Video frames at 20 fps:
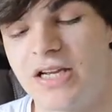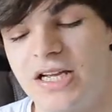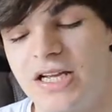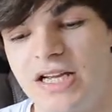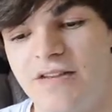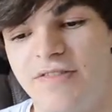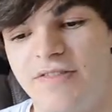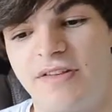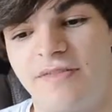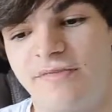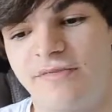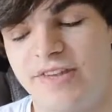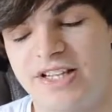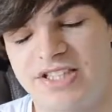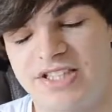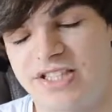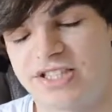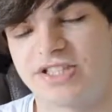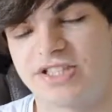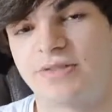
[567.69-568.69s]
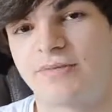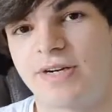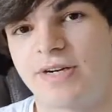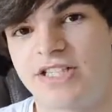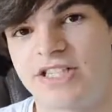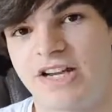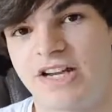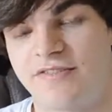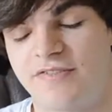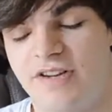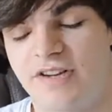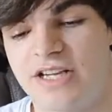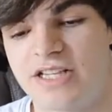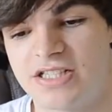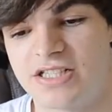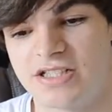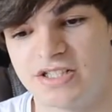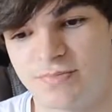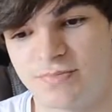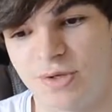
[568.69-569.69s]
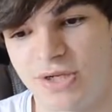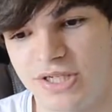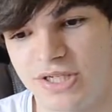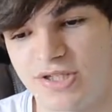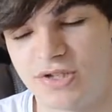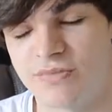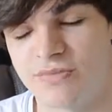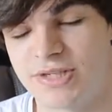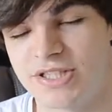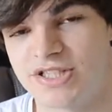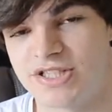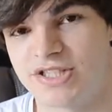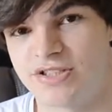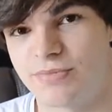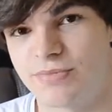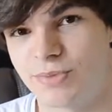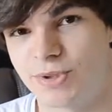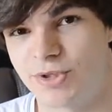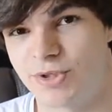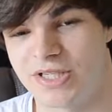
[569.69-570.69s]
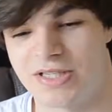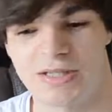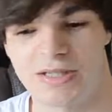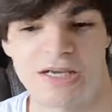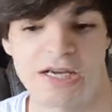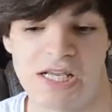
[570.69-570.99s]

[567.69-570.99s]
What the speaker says: if they've invested so much effort into just putting 2 monsters on board and